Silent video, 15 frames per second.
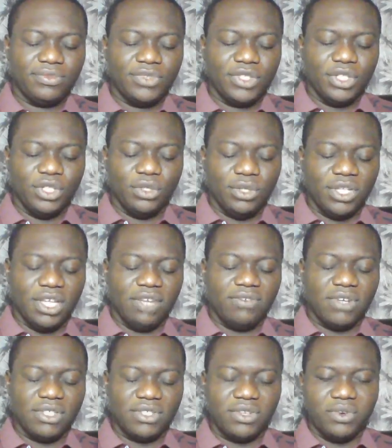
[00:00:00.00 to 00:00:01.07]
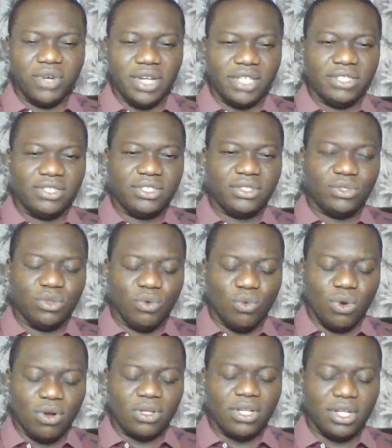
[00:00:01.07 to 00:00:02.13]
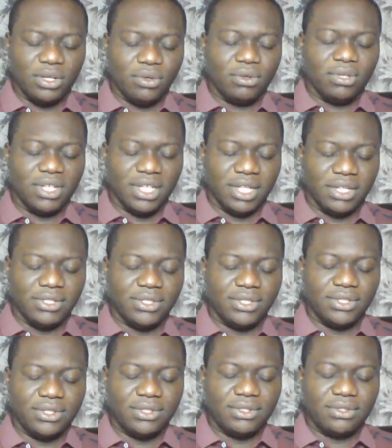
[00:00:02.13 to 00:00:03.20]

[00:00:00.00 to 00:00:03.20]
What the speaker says: you will give us grace to walk in holiness.